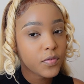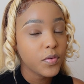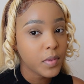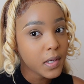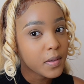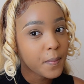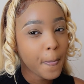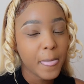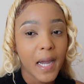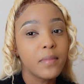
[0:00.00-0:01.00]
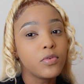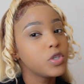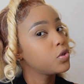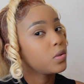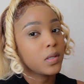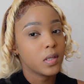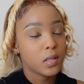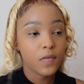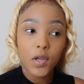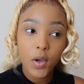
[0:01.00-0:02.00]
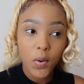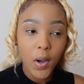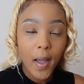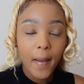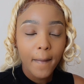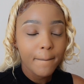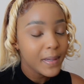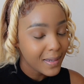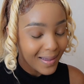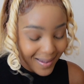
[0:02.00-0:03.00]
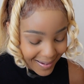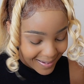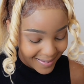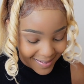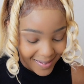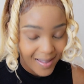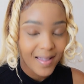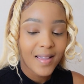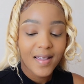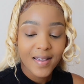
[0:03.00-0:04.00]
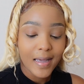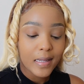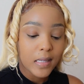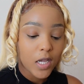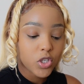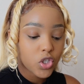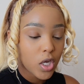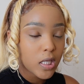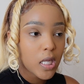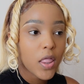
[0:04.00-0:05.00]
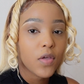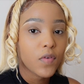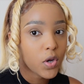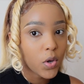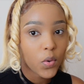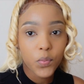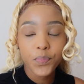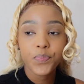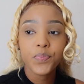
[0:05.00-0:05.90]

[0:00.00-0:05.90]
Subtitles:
for me, I'm reshooting this video because, guys, I shot the video